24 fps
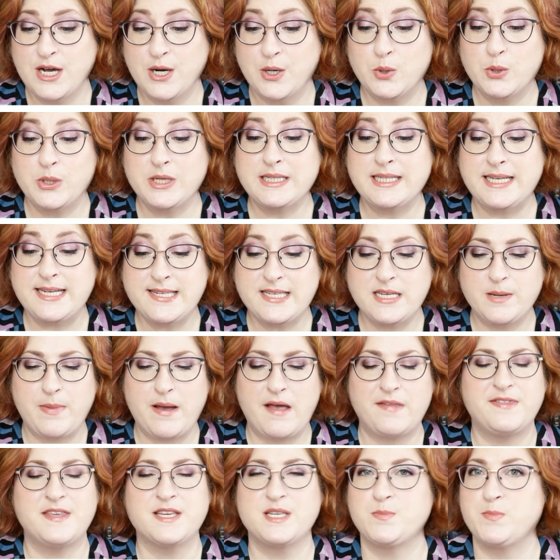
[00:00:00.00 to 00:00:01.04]
or at least
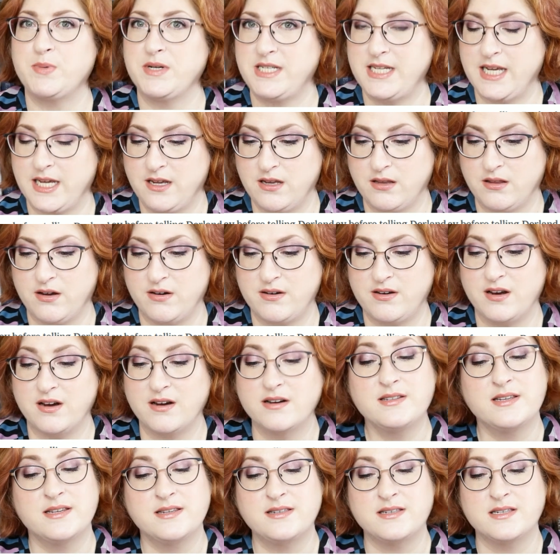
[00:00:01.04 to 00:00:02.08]
about this particular
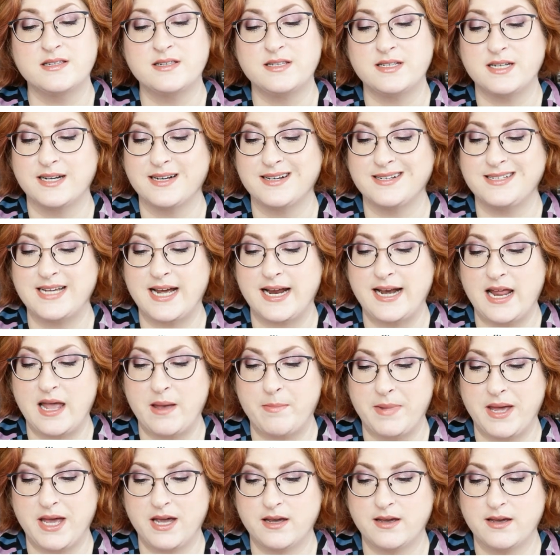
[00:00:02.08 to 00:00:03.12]
narcissistic
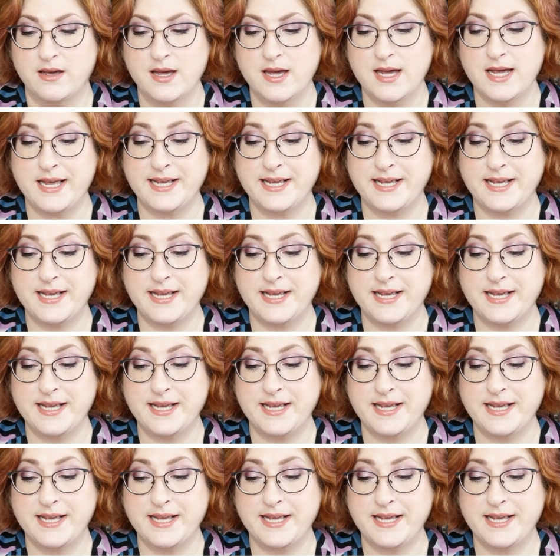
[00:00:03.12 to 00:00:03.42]
dynamic,